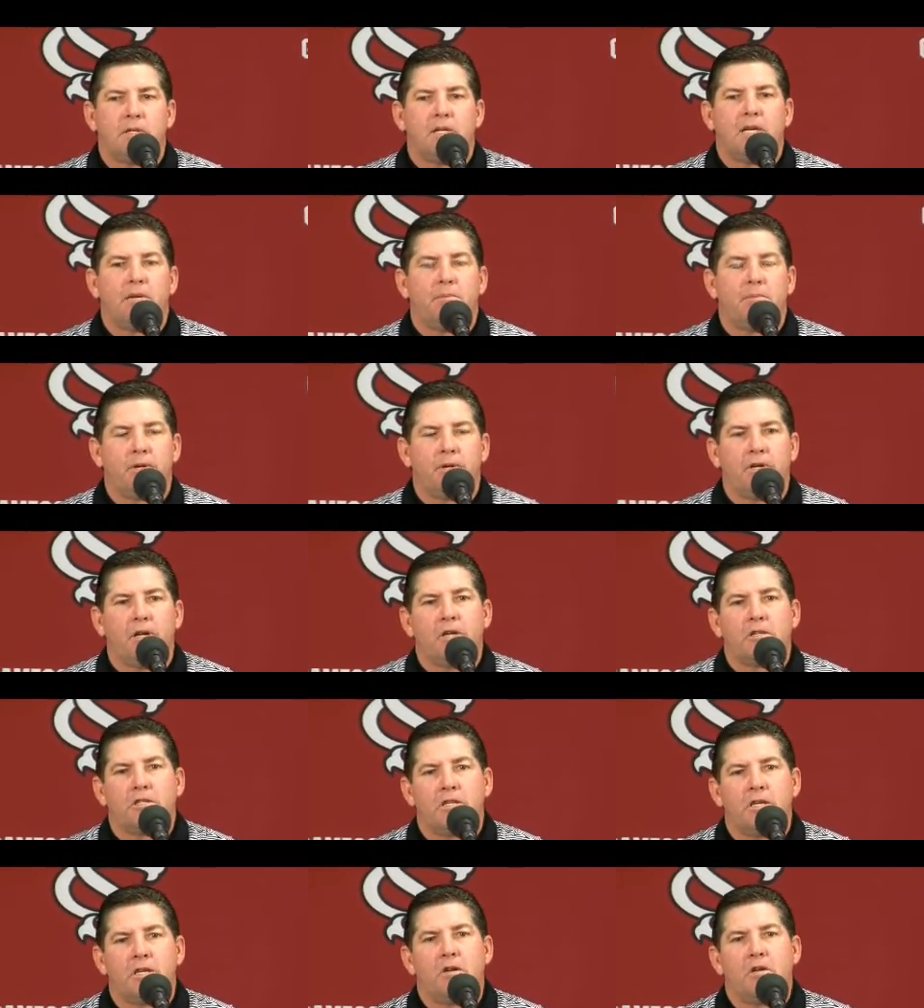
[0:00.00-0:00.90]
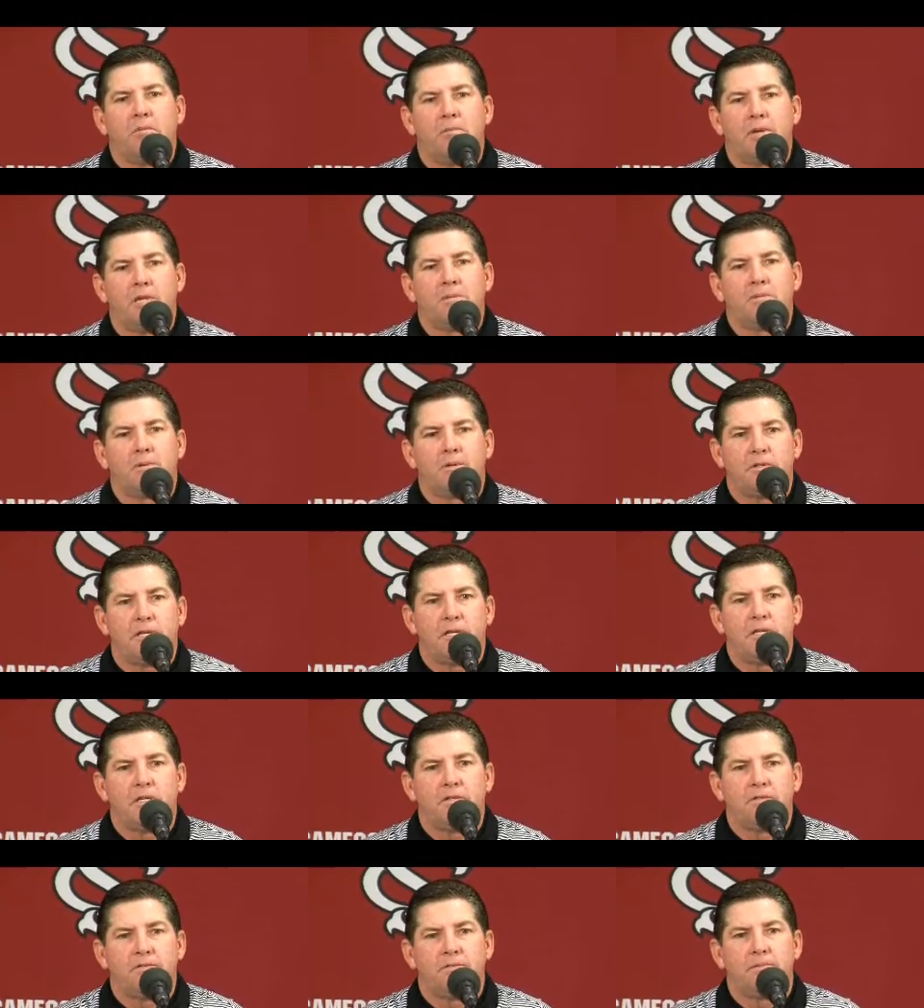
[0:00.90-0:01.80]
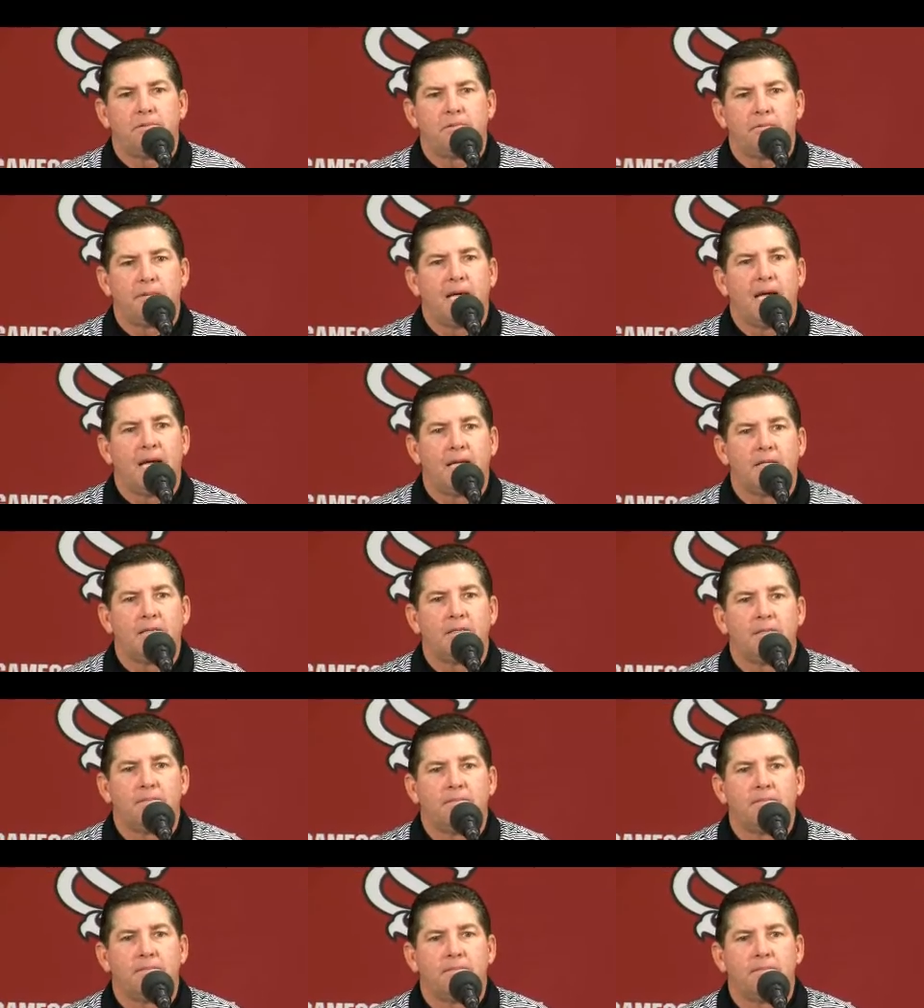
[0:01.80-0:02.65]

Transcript: get production and on-base percentage from some guys.